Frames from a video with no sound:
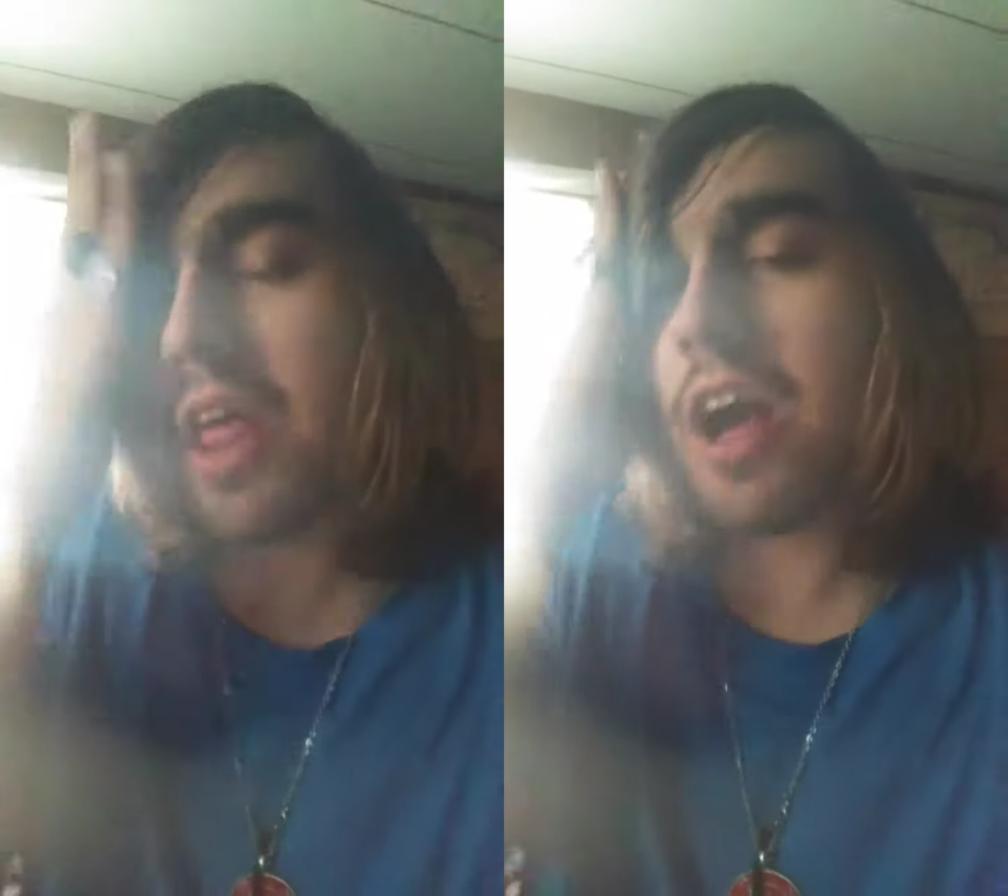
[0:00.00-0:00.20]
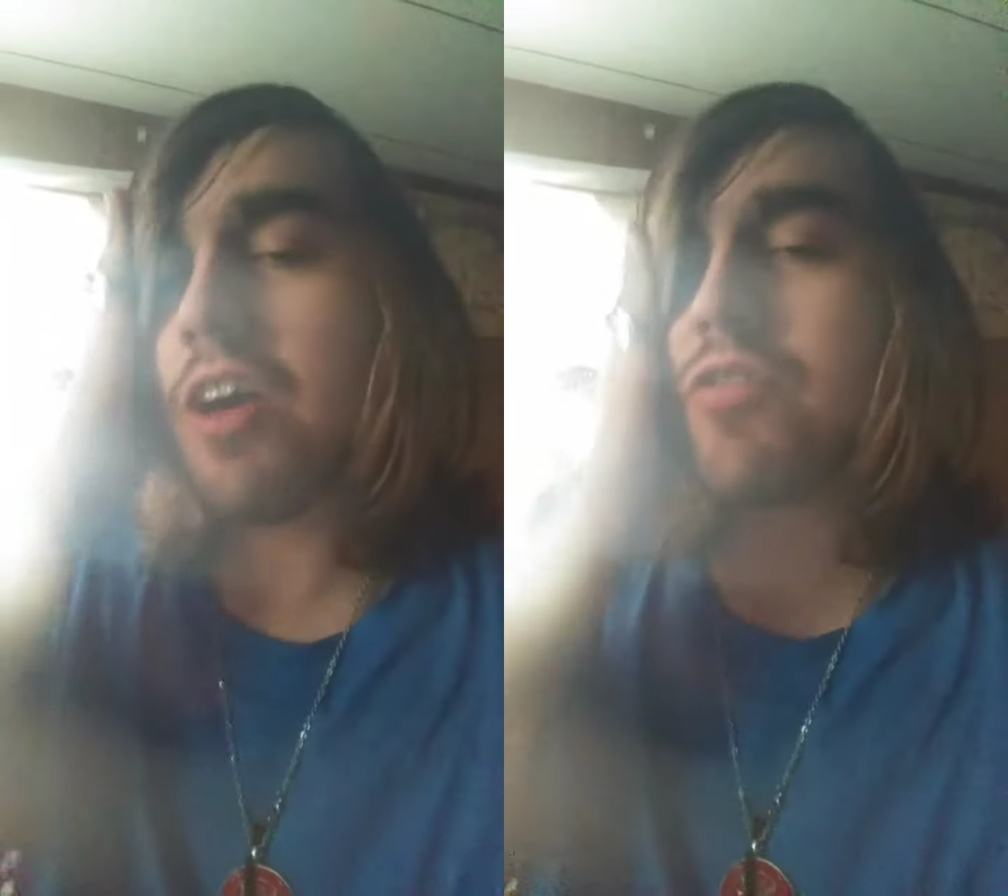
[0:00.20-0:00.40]

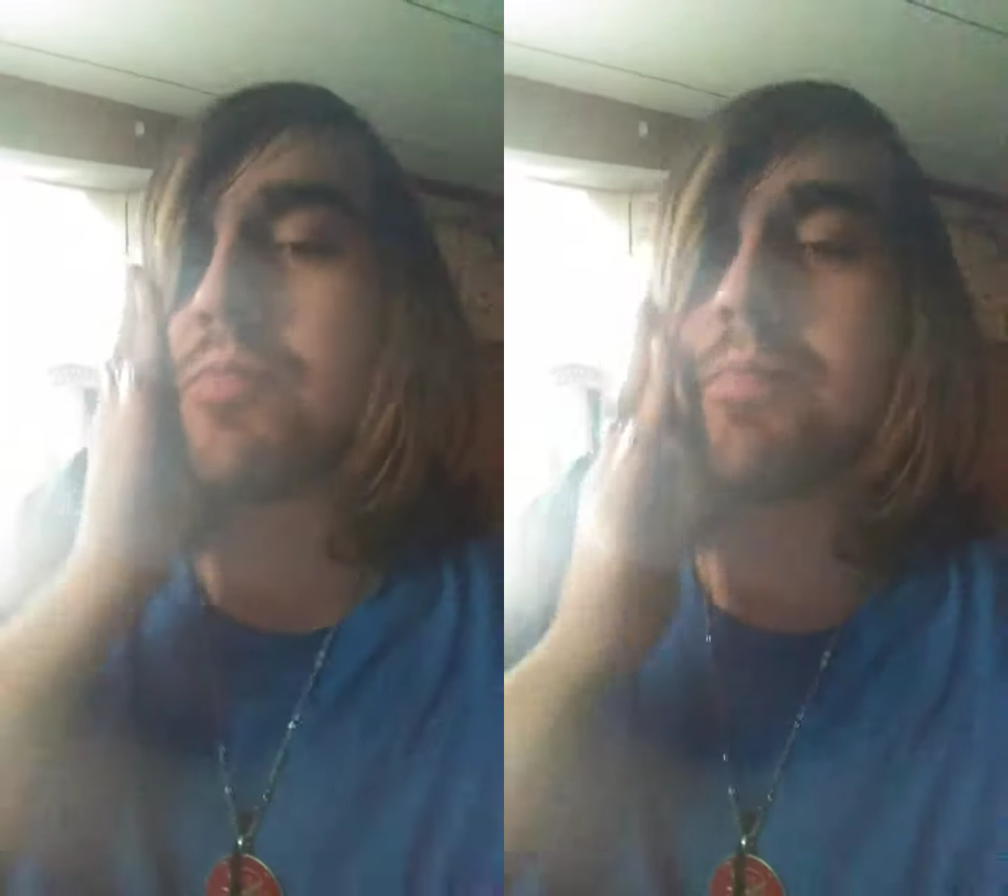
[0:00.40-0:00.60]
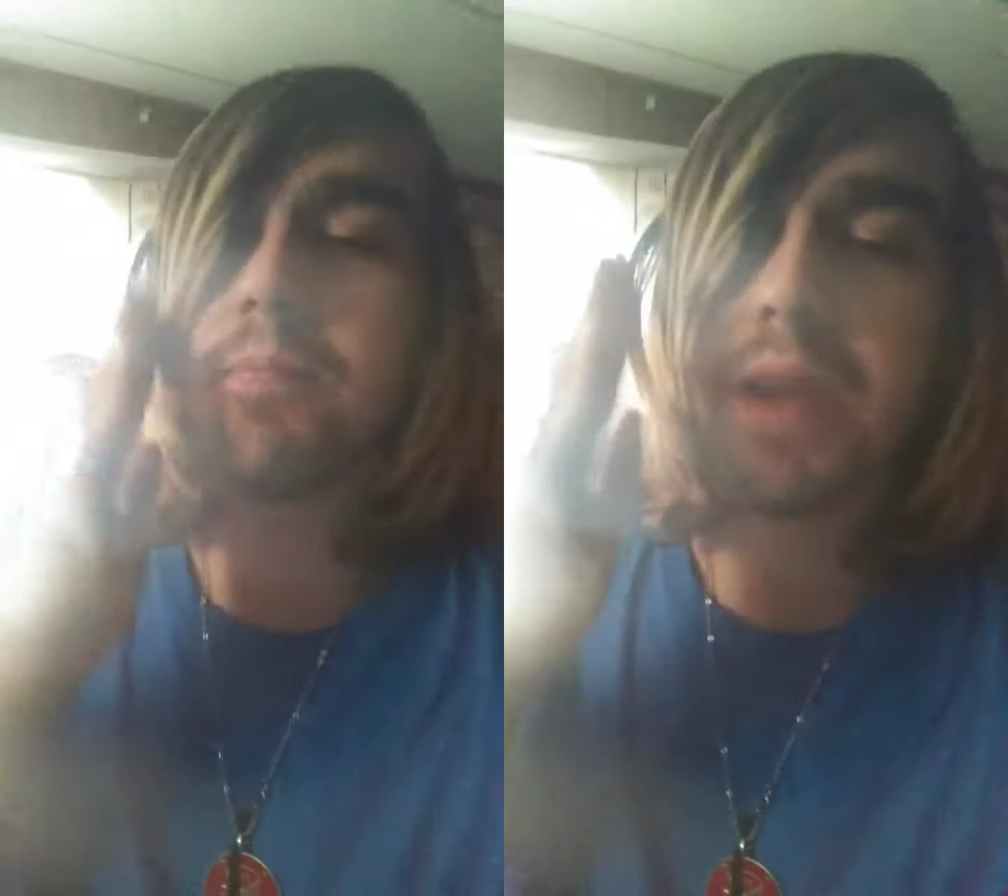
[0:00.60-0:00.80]
of
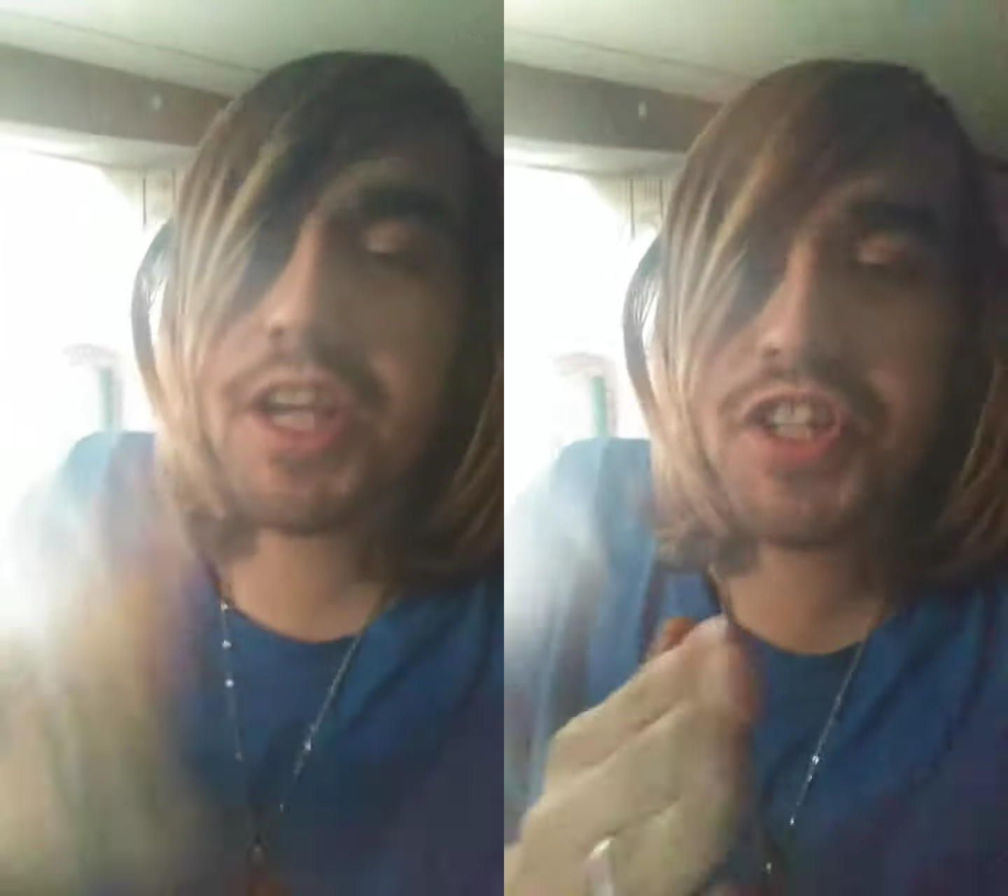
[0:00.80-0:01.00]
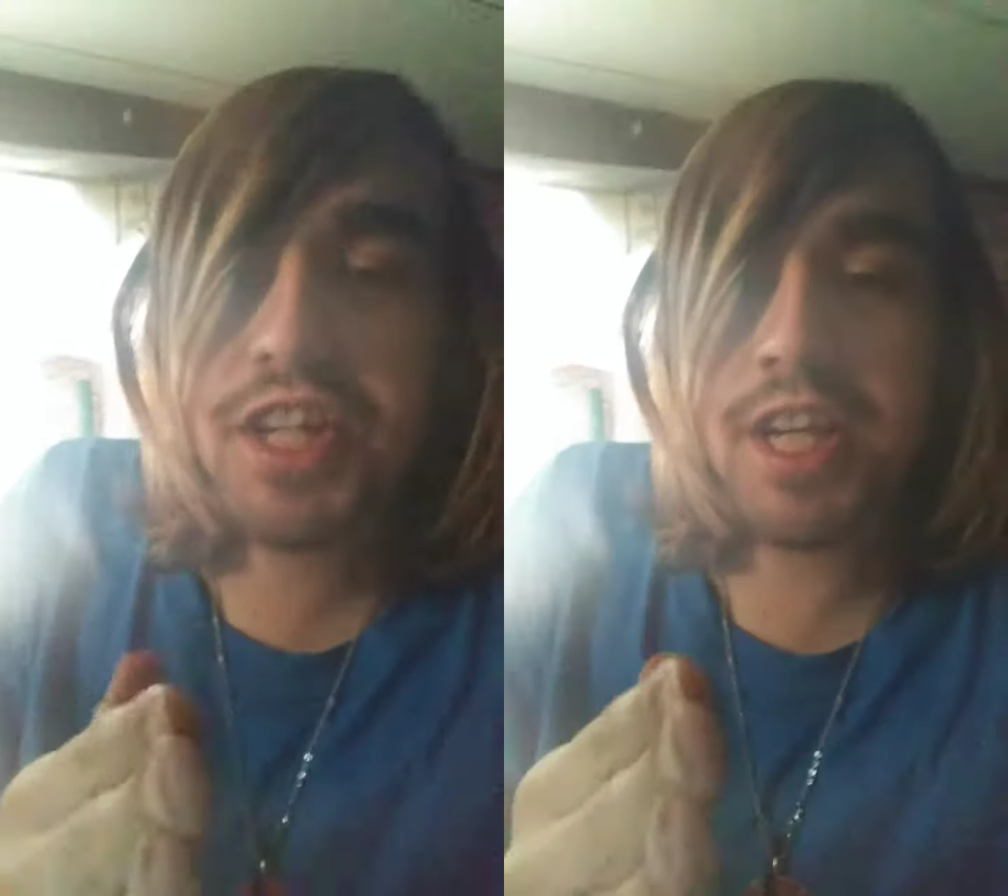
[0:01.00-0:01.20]

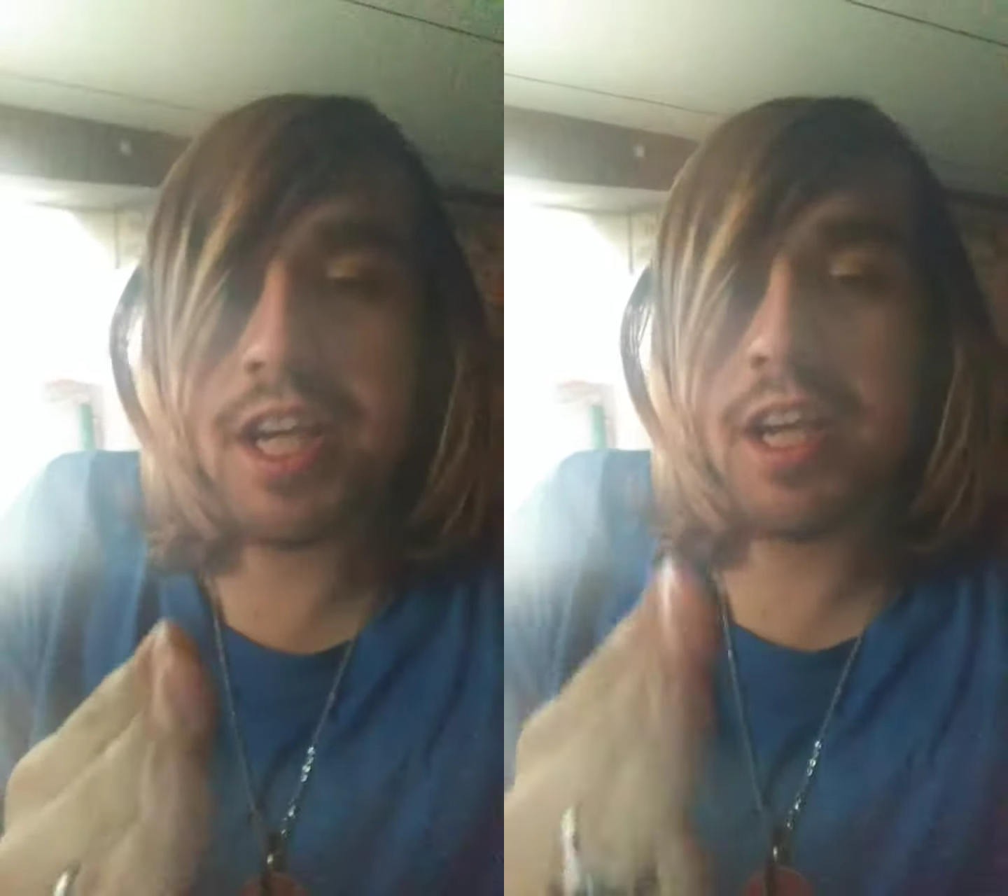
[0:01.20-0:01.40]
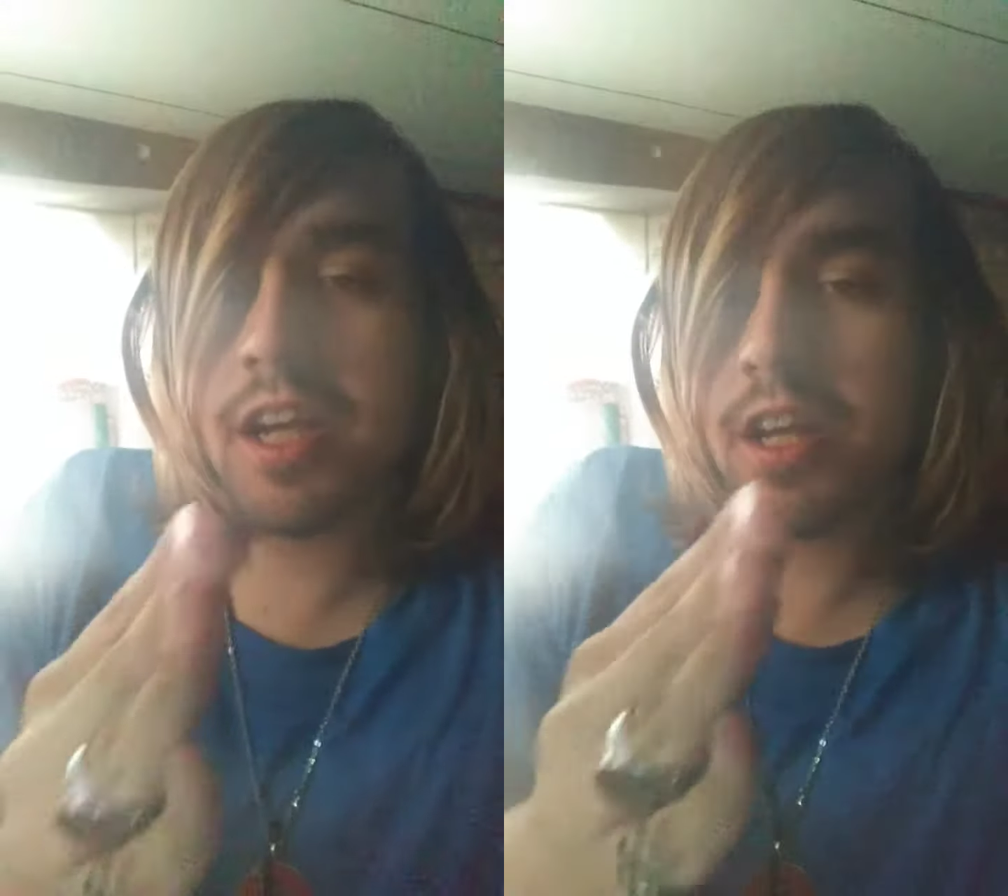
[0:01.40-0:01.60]

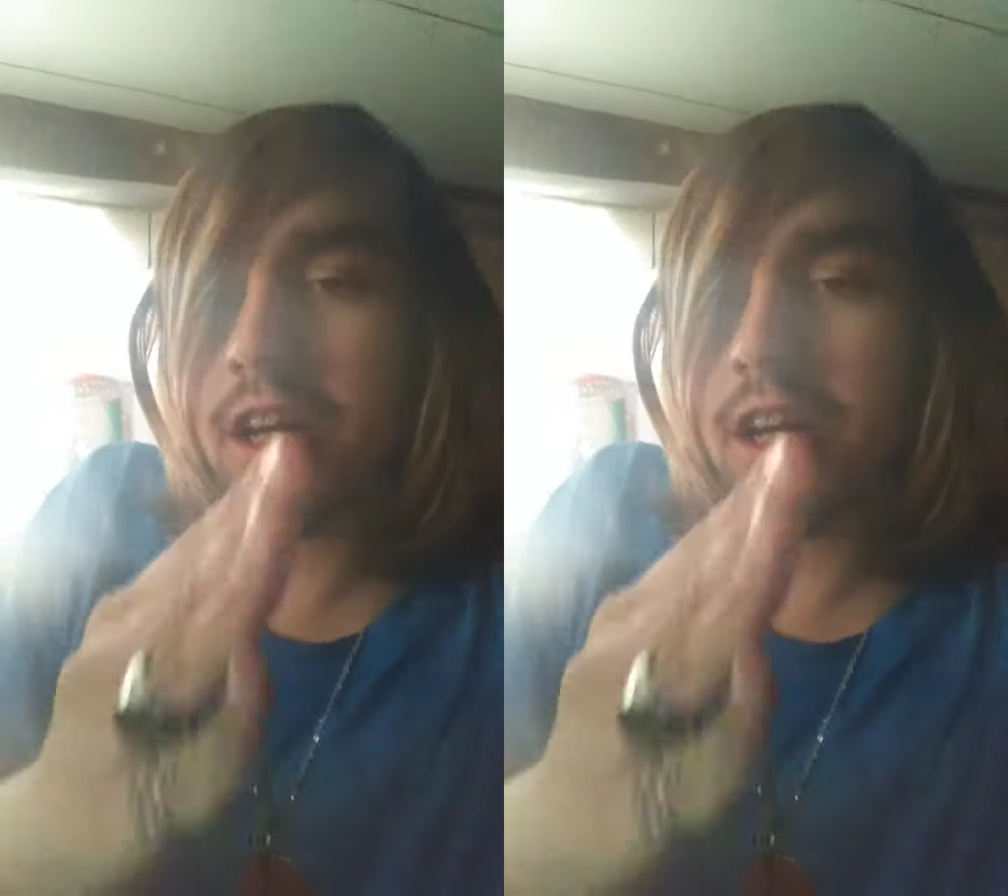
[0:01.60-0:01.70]
mixing